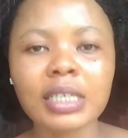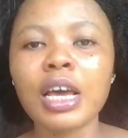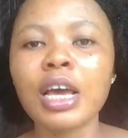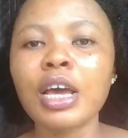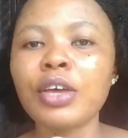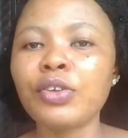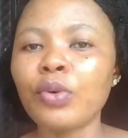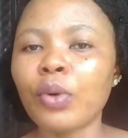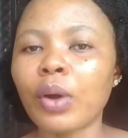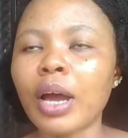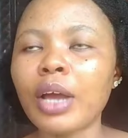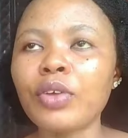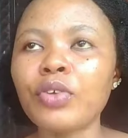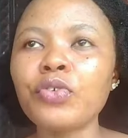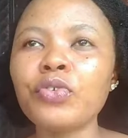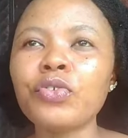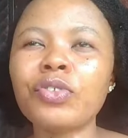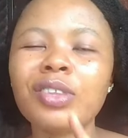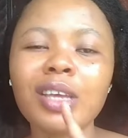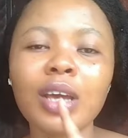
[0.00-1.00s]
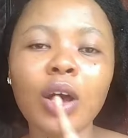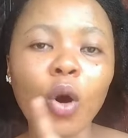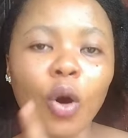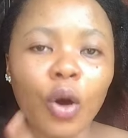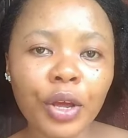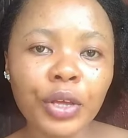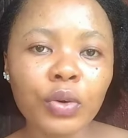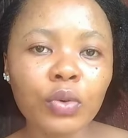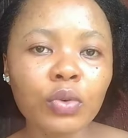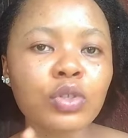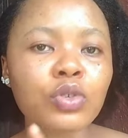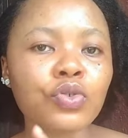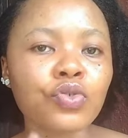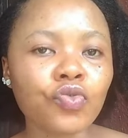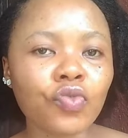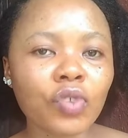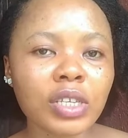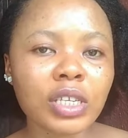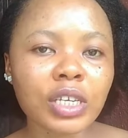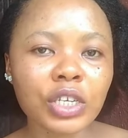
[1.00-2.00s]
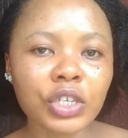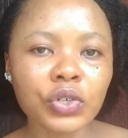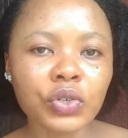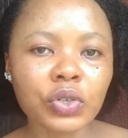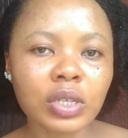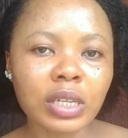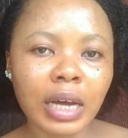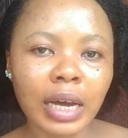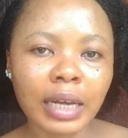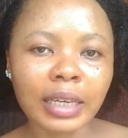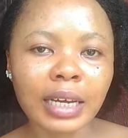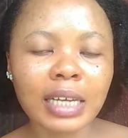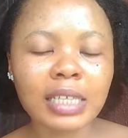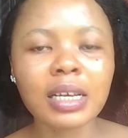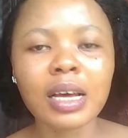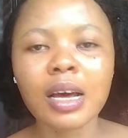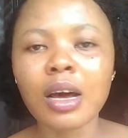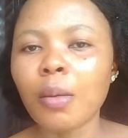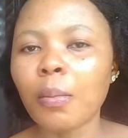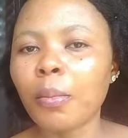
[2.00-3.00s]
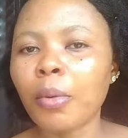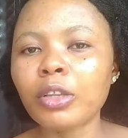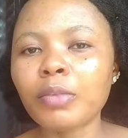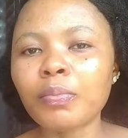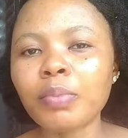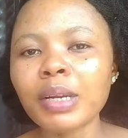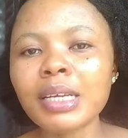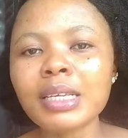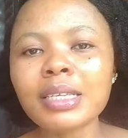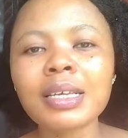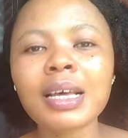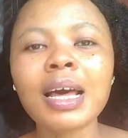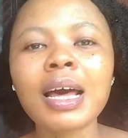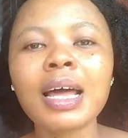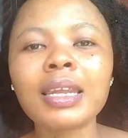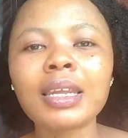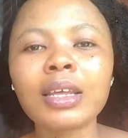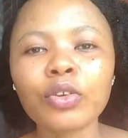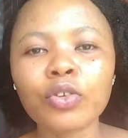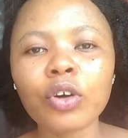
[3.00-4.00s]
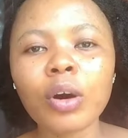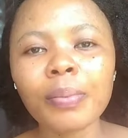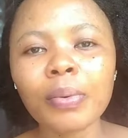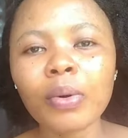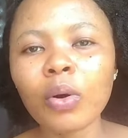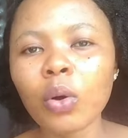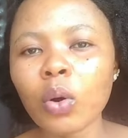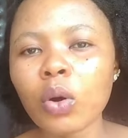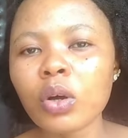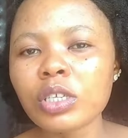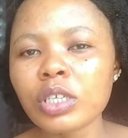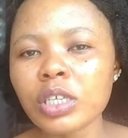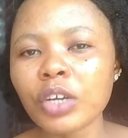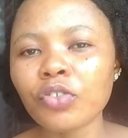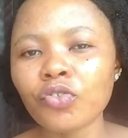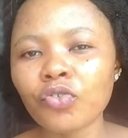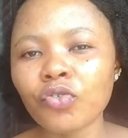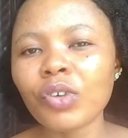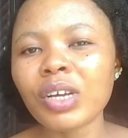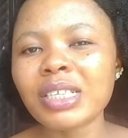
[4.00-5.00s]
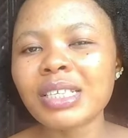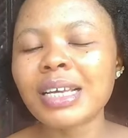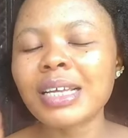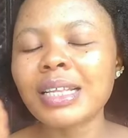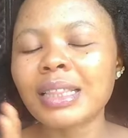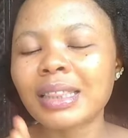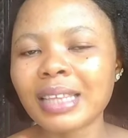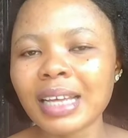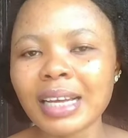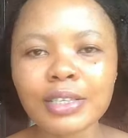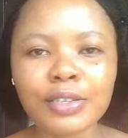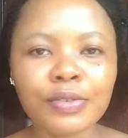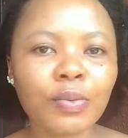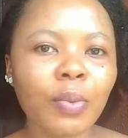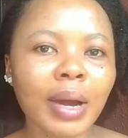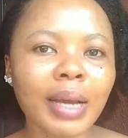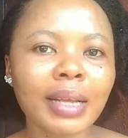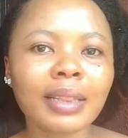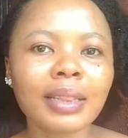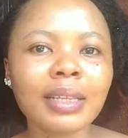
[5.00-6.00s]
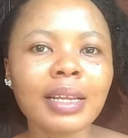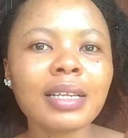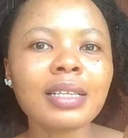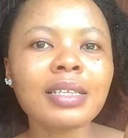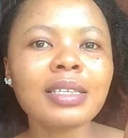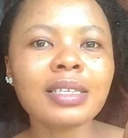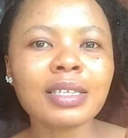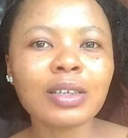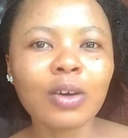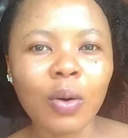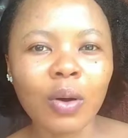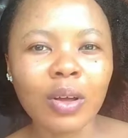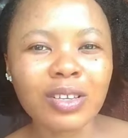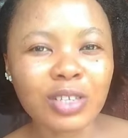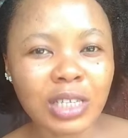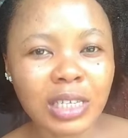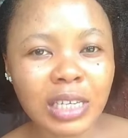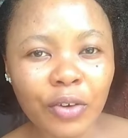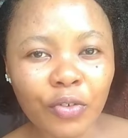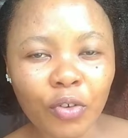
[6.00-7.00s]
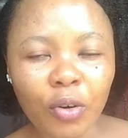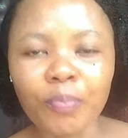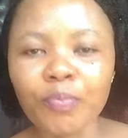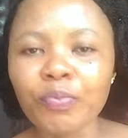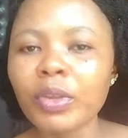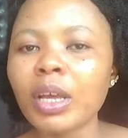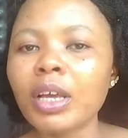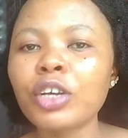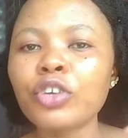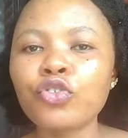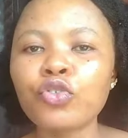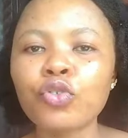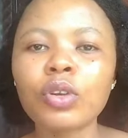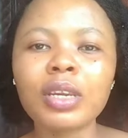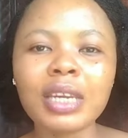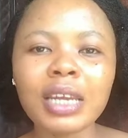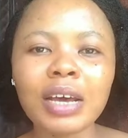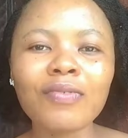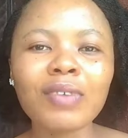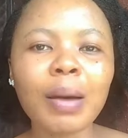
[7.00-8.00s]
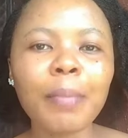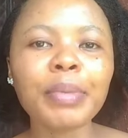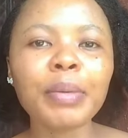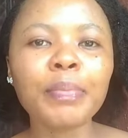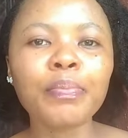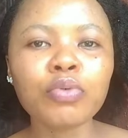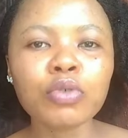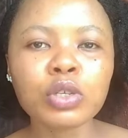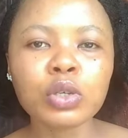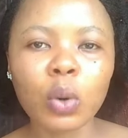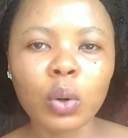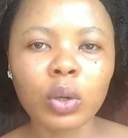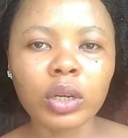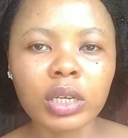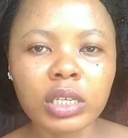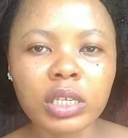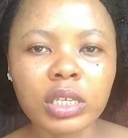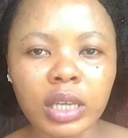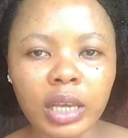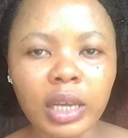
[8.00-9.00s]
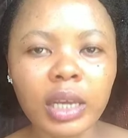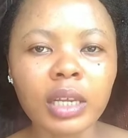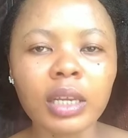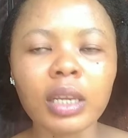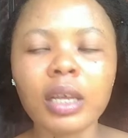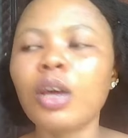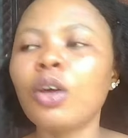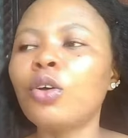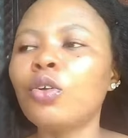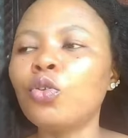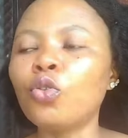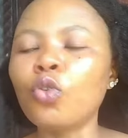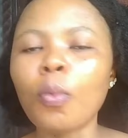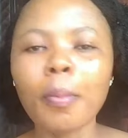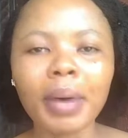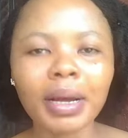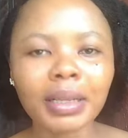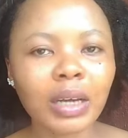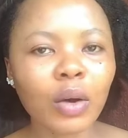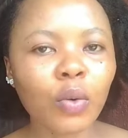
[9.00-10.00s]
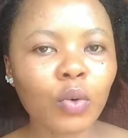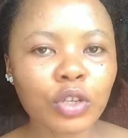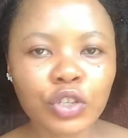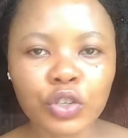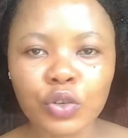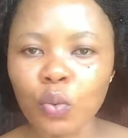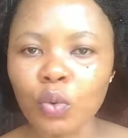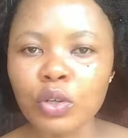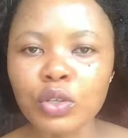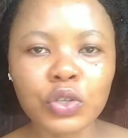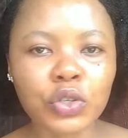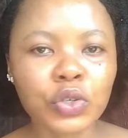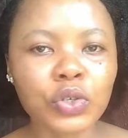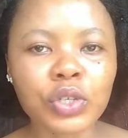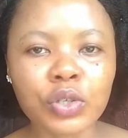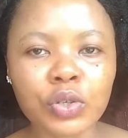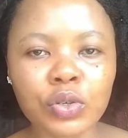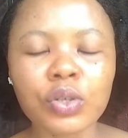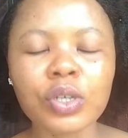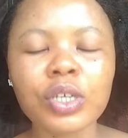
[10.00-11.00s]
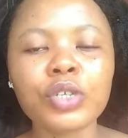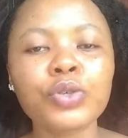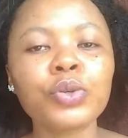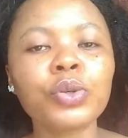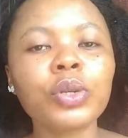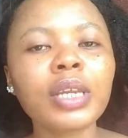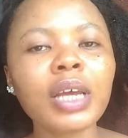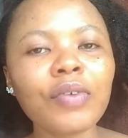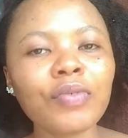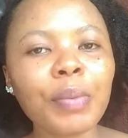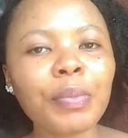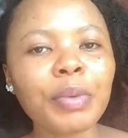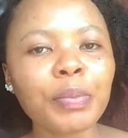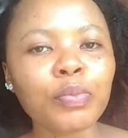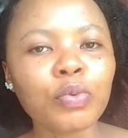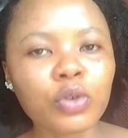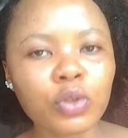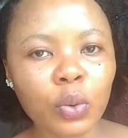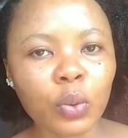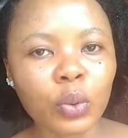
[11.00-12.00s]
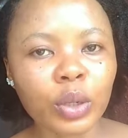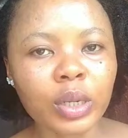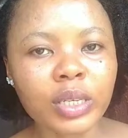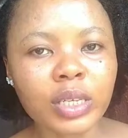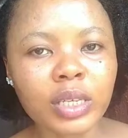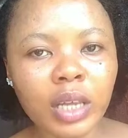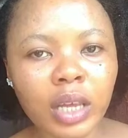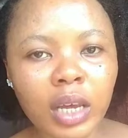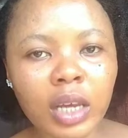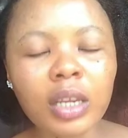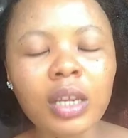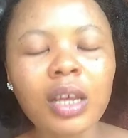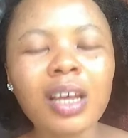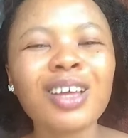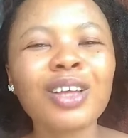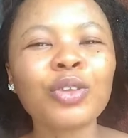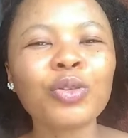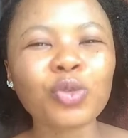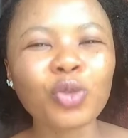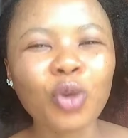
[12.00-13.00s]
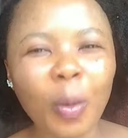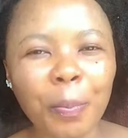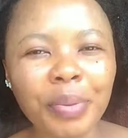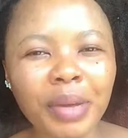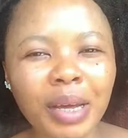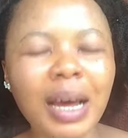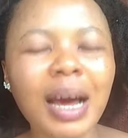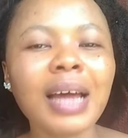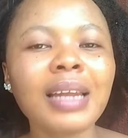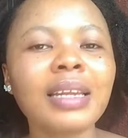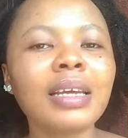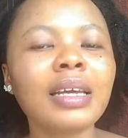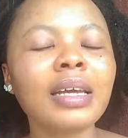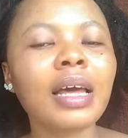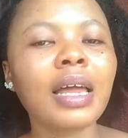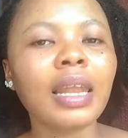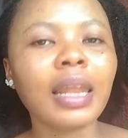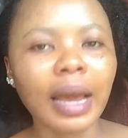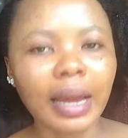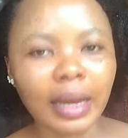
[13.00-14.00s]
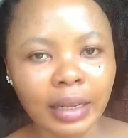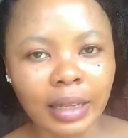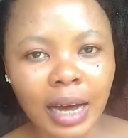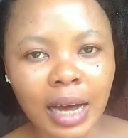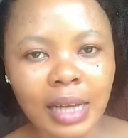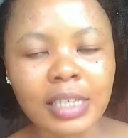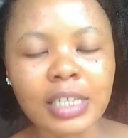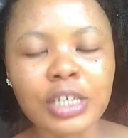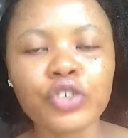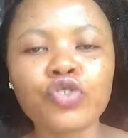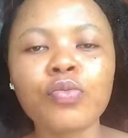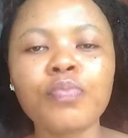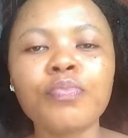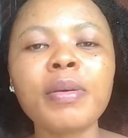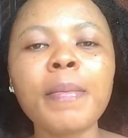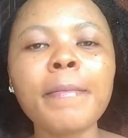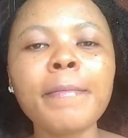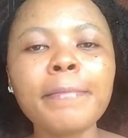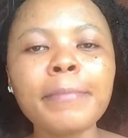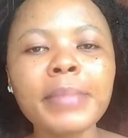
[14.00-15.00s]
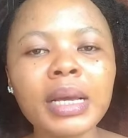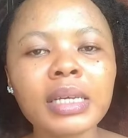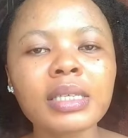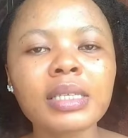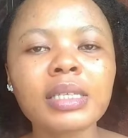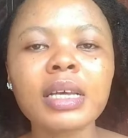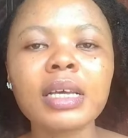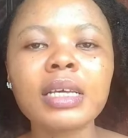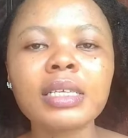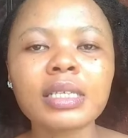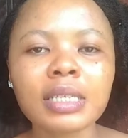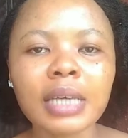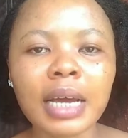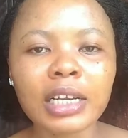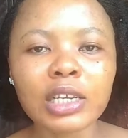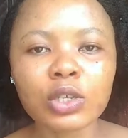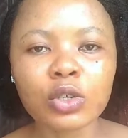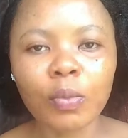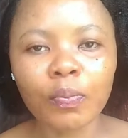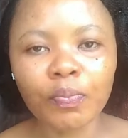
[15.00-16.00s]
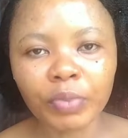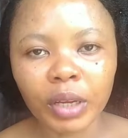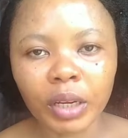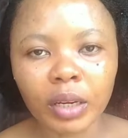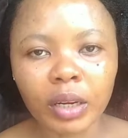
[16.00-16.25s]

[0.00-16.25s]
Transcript: You can use the oil to treat issues like that. But please, the double concentrate intense whitening serum should never be put on the skin. No matter what you want to use it to do, it should never be put on the skin topically like that. It should be mixed inside something.